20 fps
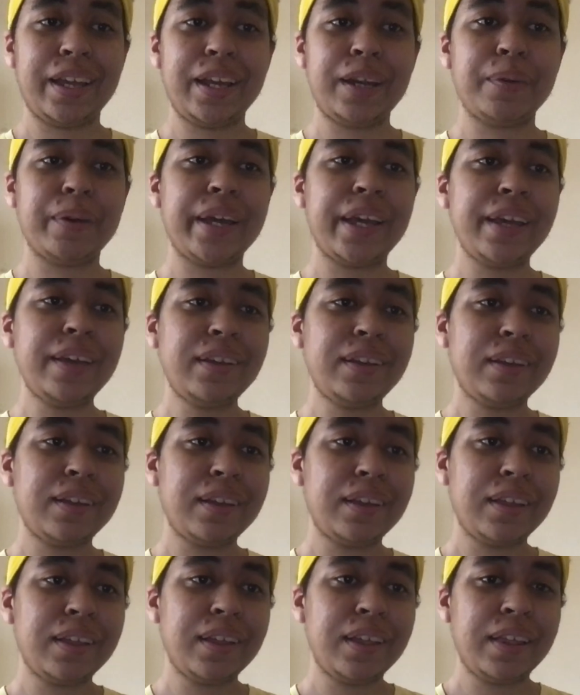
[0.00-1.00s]
Anyway,
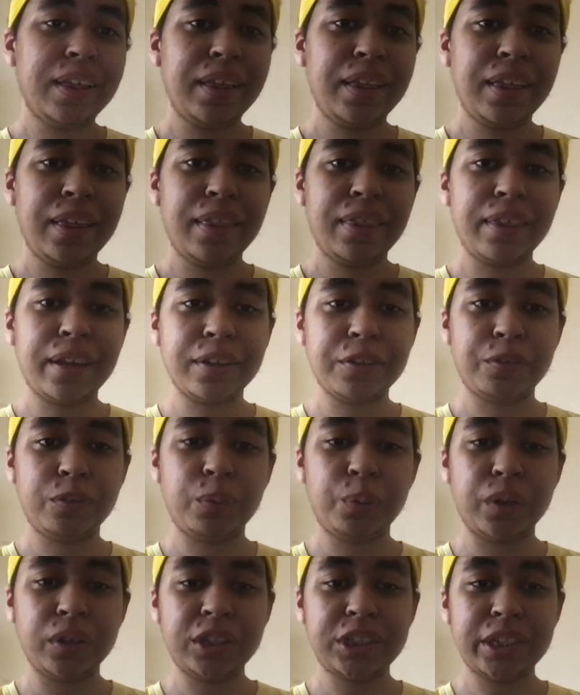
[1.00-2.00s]
thanks
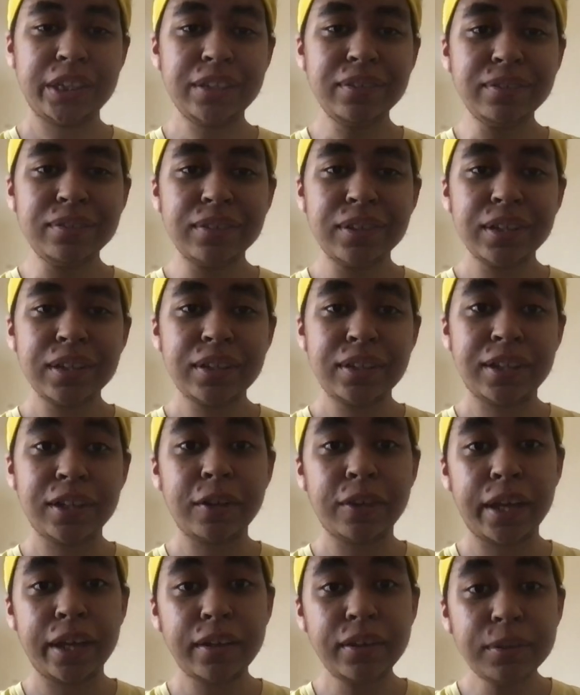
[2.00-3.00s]
for watching.
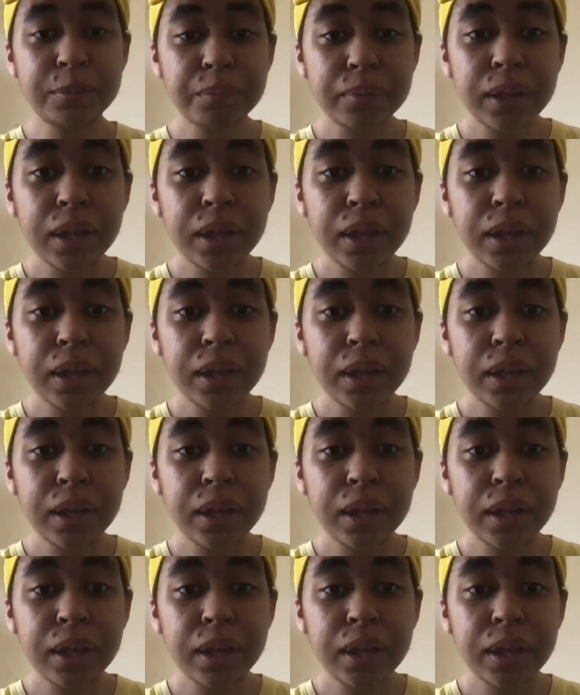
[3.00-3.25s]
Till then.